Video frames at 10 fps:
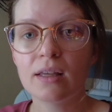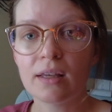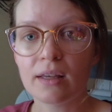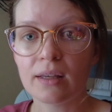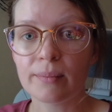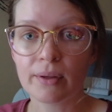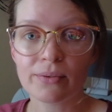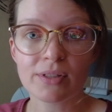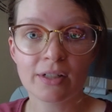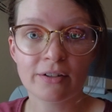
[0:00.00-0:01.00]
Uh, that
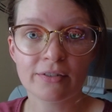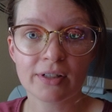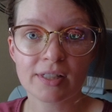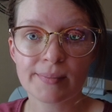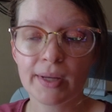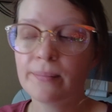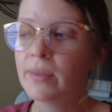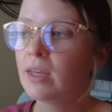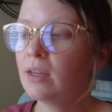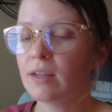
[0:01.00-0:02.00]
was a terrifying smile.
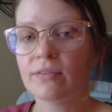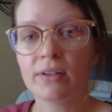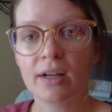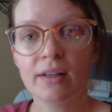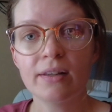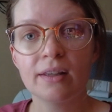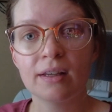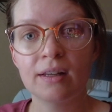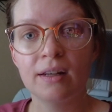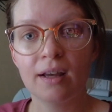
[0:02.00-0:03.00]
If not,
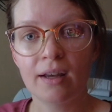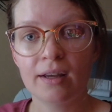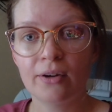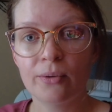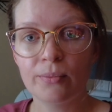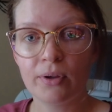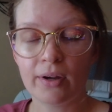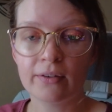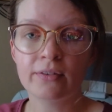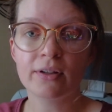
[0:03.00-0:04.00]
then I hope you
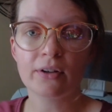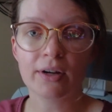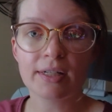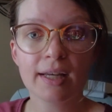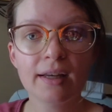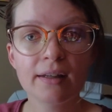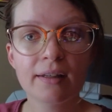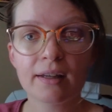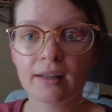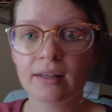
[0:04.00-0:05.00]
had a great day,
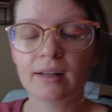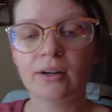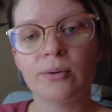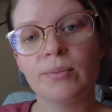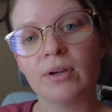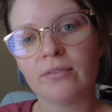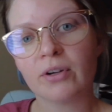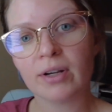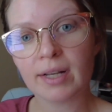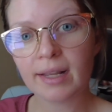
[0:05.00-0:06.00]
and I hope you have
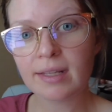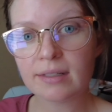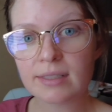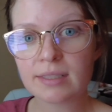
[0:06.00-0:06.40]
a great night.